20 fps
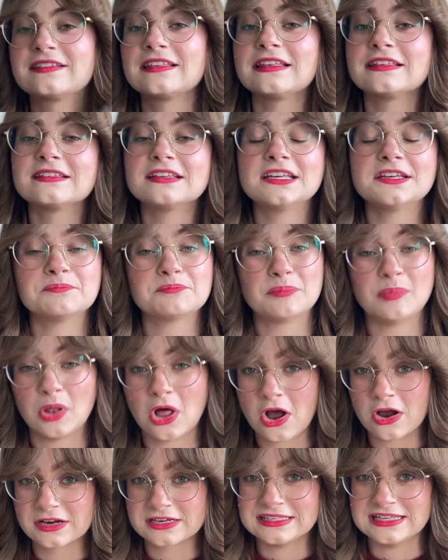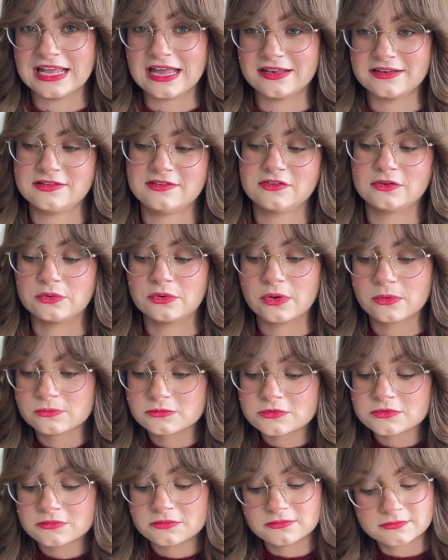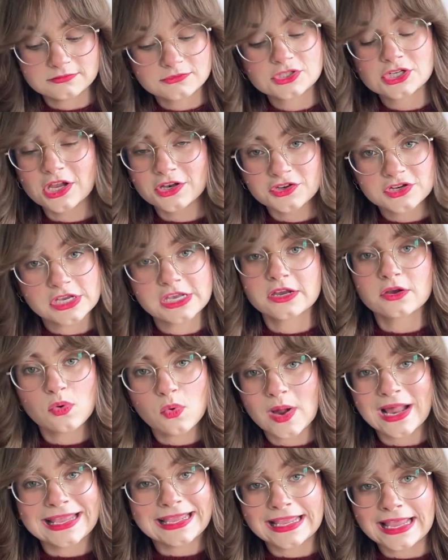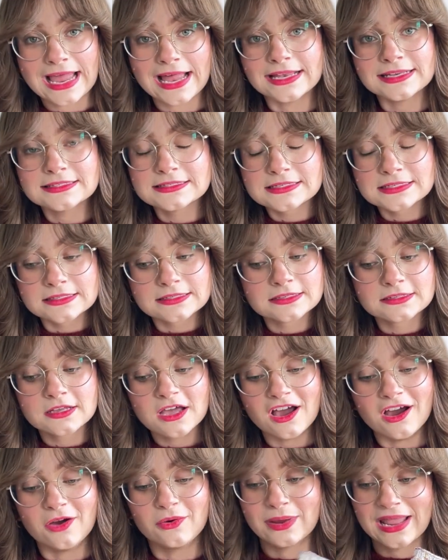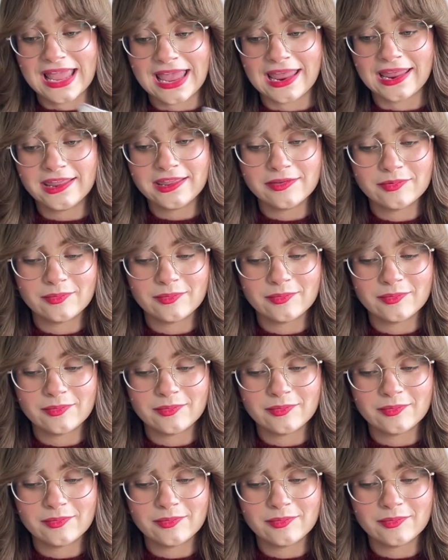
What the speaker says: isn't blocked yet, so don't judge it quite yet, okay?